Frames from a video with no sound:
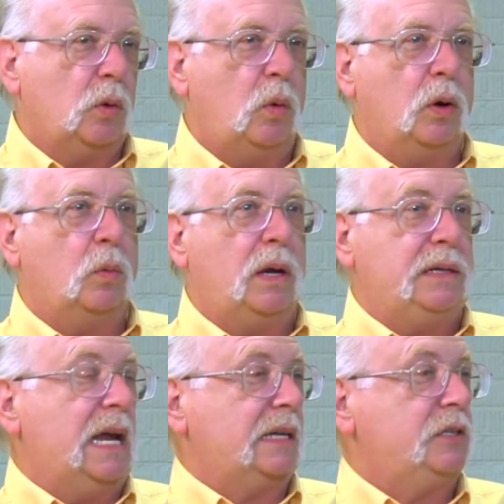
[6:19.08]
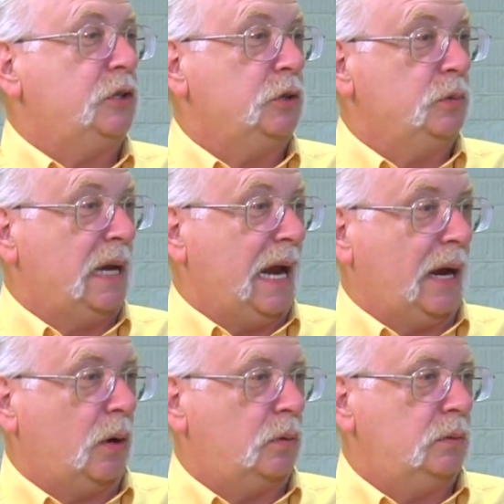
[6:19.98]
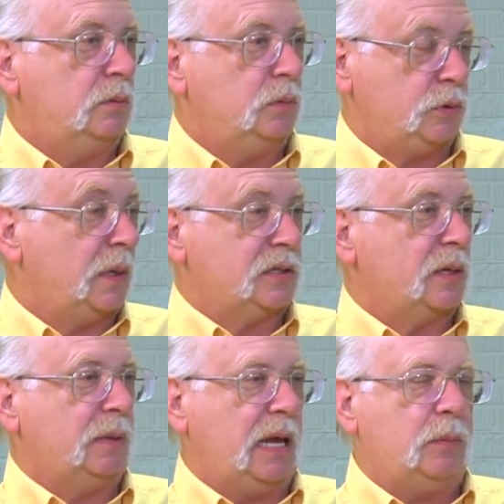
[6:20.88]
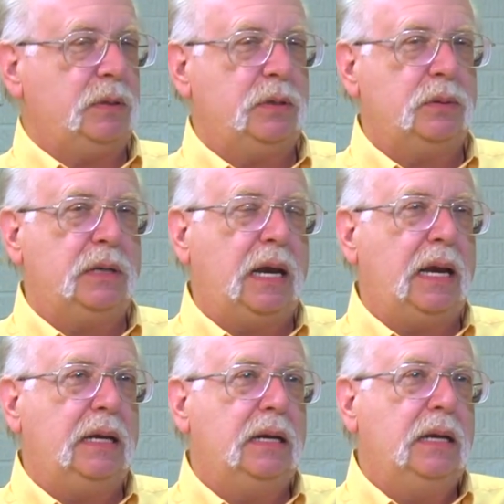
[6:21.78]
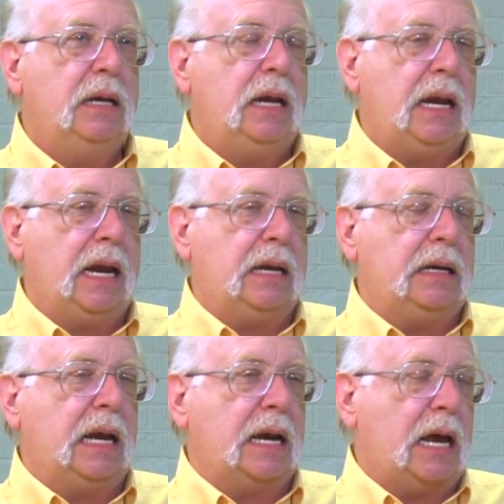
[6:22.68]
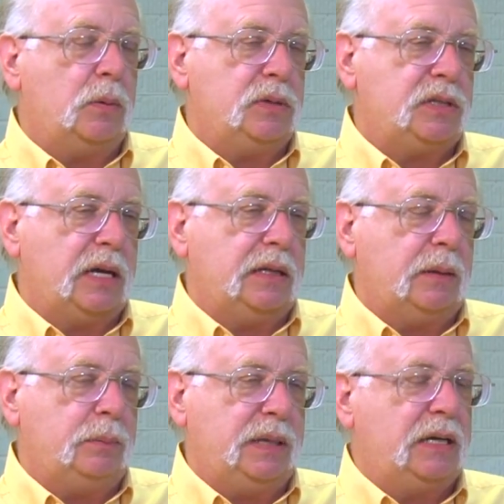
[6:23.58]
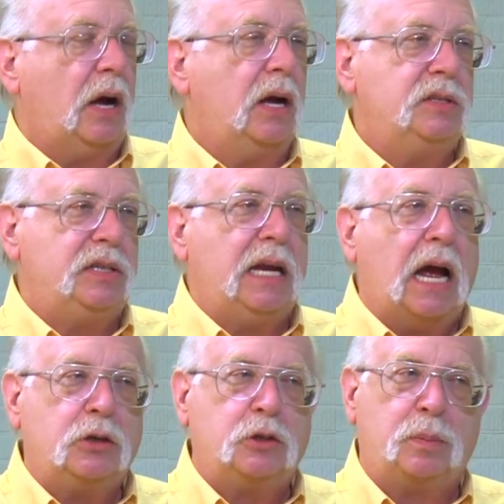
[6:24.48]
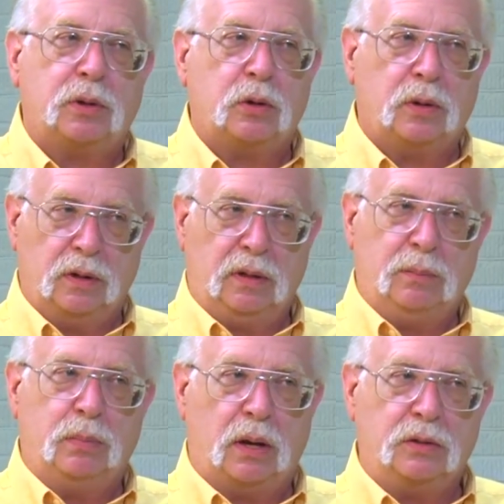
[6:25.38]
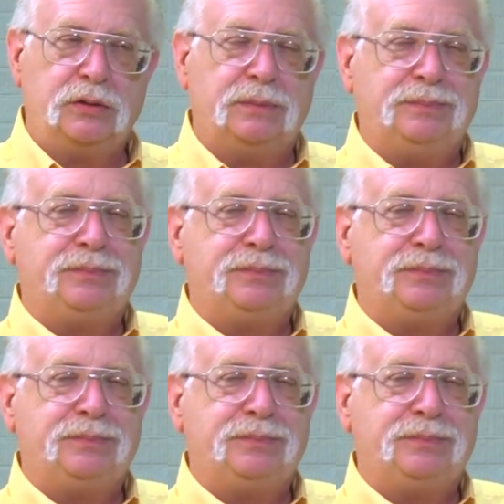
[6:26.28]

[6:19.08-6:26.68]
or what not to do now, which we had some of that with you today. Yeah. And, and I always say that because the entrepreneurial impulse